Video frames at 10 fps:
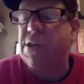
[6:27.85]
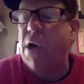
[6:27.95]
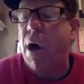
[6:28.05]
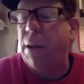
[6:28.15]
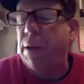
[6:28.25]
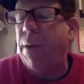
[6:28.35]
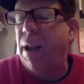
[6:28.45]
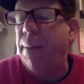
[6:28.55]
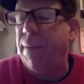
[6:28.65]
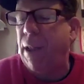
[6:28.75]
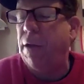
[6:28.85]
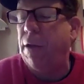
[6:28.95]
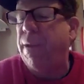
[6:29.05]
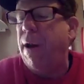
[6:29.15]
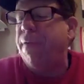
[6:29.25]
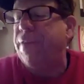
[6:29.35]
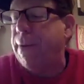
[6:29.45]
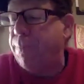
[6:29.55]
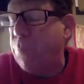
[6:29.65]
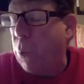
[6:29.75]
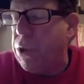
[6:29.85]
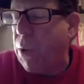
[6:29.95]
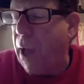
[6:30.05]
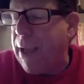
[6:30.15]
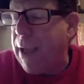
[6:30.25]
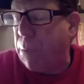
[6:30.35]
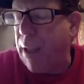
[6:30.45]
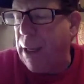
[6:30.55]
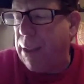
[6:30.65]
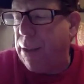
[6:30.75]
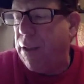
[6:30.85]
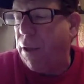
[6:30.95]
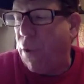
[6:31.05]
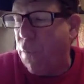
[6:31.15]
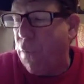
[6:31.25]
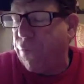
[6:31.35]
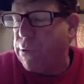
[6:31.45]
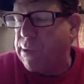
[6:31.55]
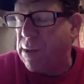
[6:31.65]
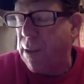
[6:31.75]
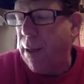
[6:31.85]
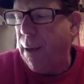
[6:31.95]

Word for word: You saw a little bit, a little bit of it when you guys played the Gophers